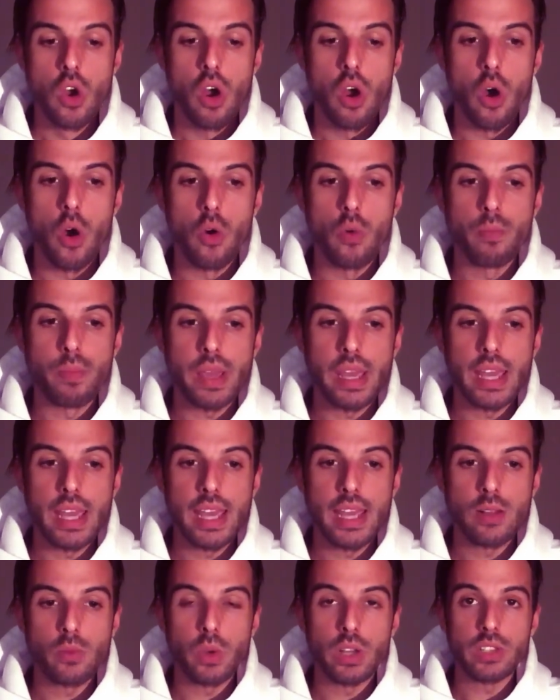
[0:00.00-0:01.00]
hope
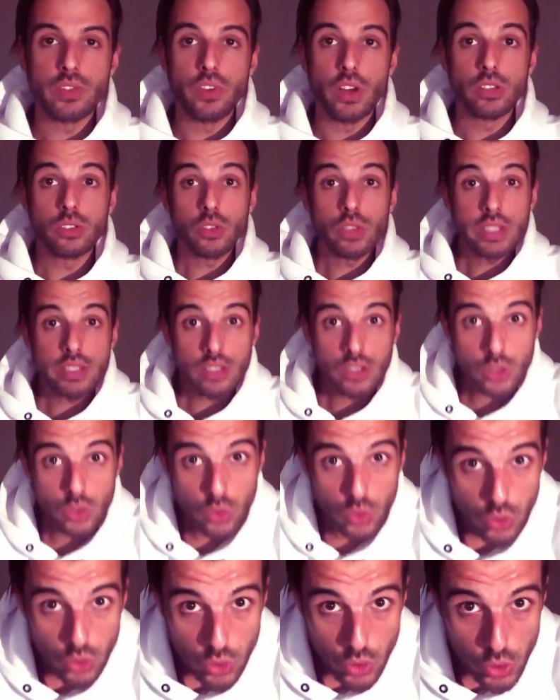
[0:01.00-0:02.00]
it was fun to listen
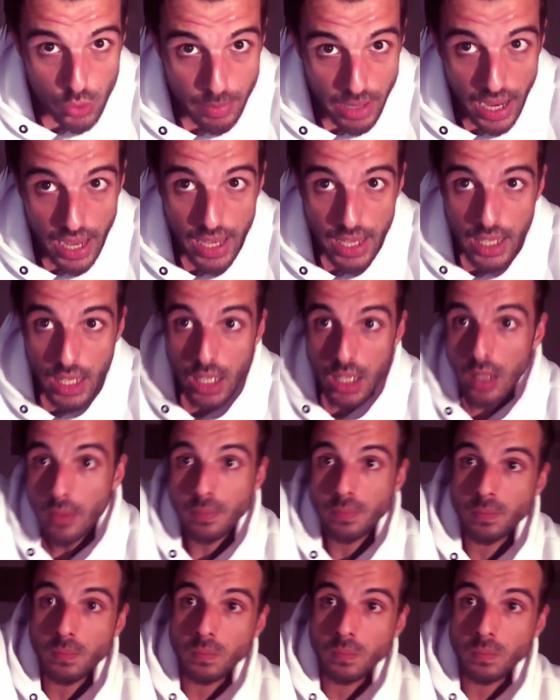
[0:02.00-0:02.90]
to. Bye.